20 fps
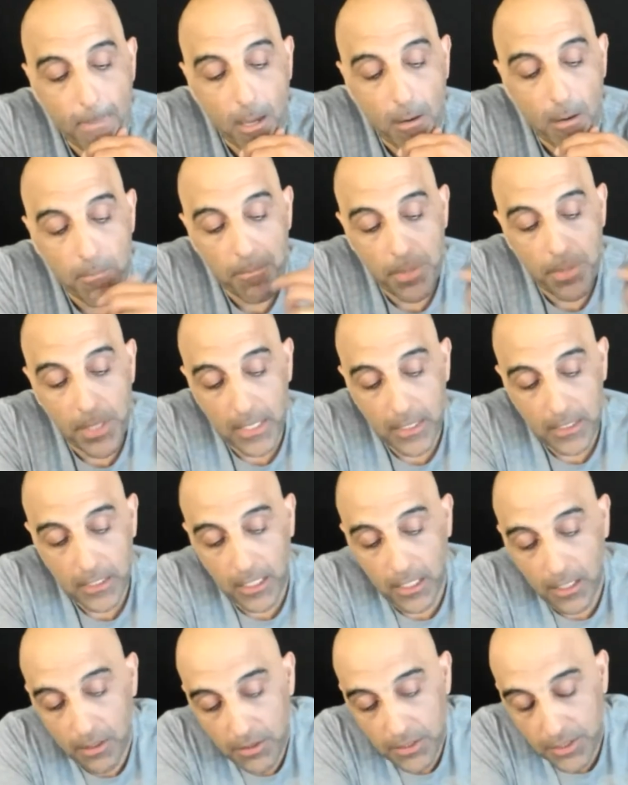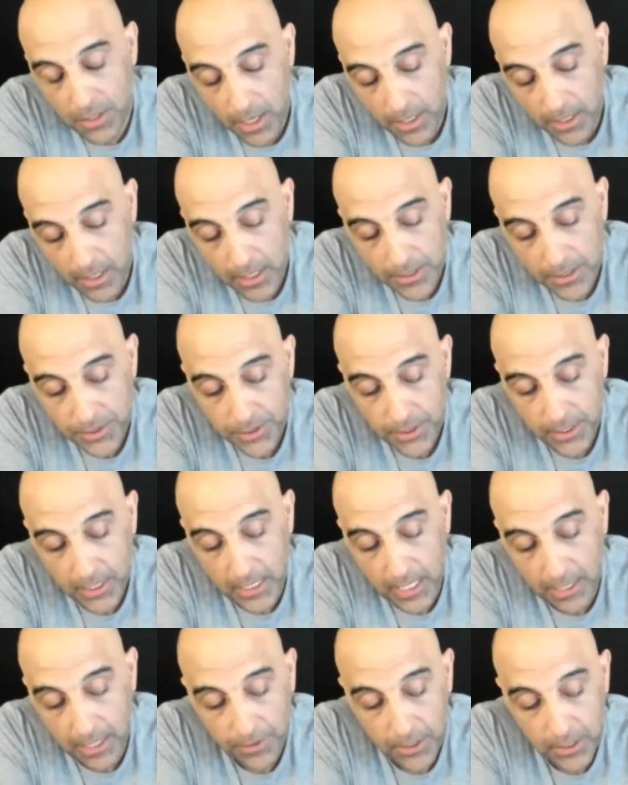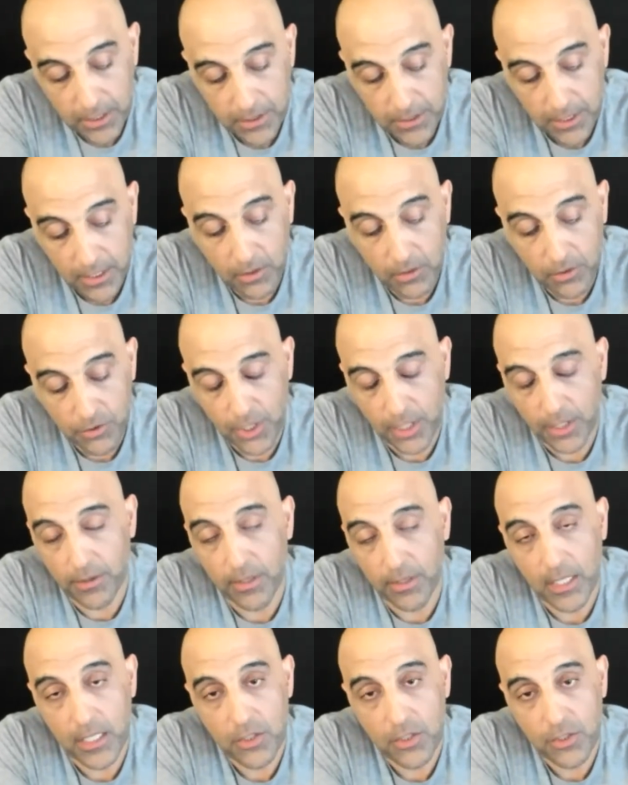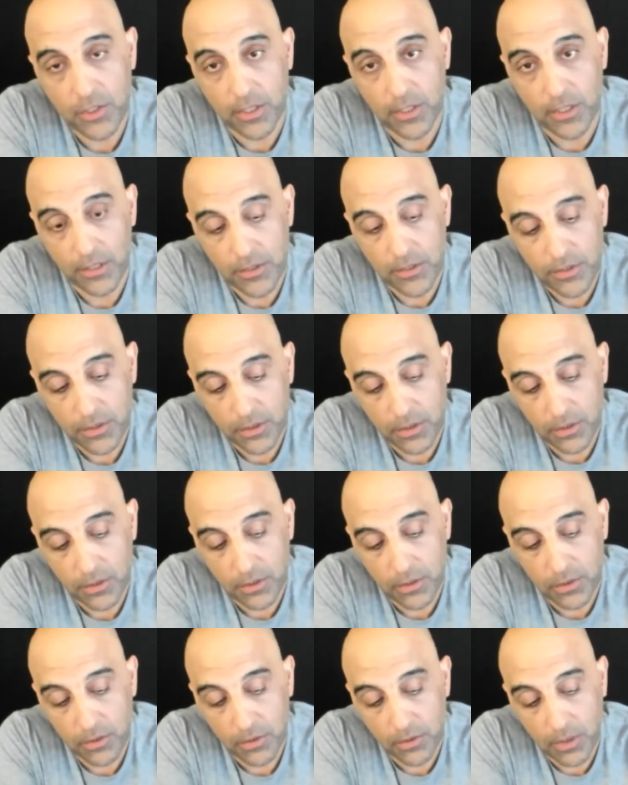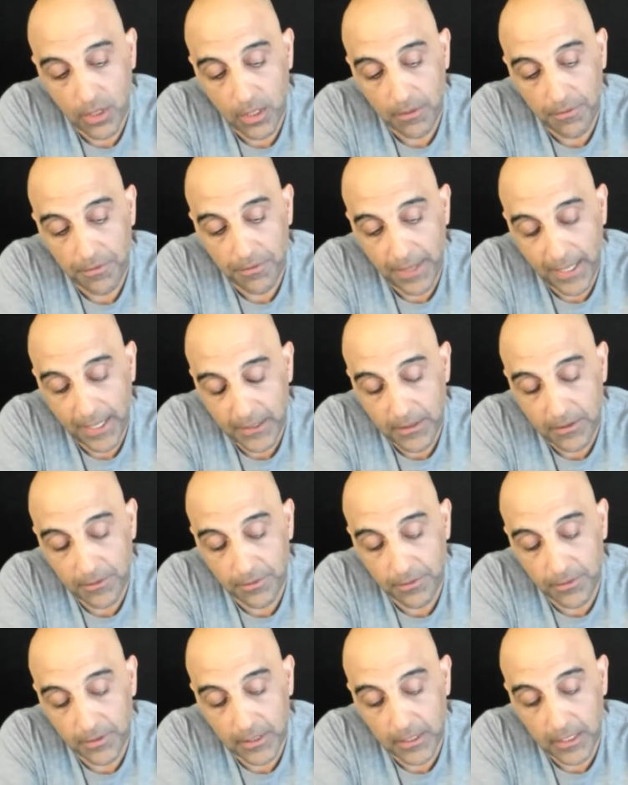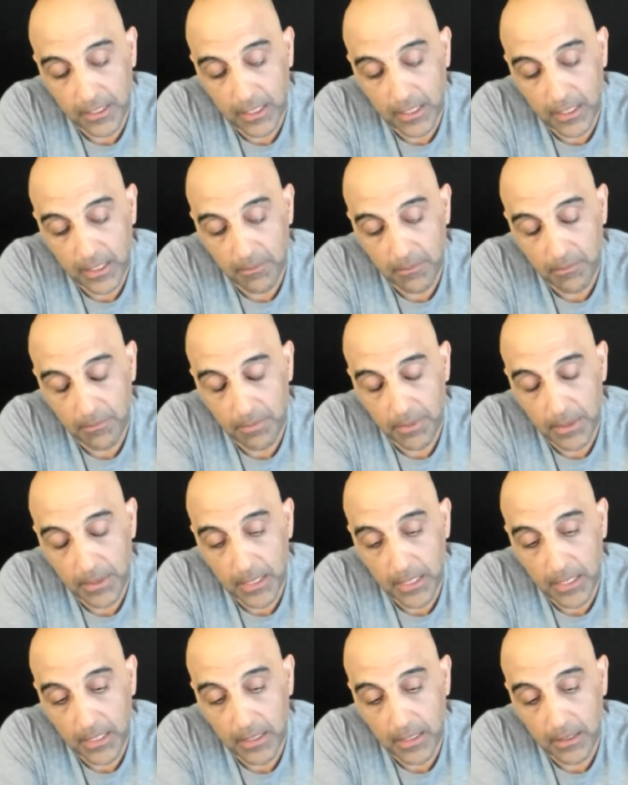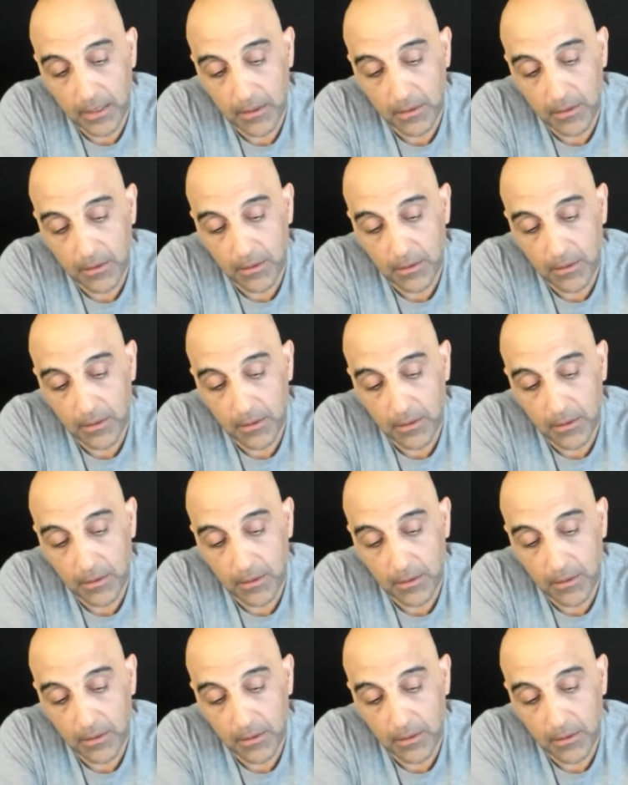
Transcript: but you know it's on us in every single generation to effectively be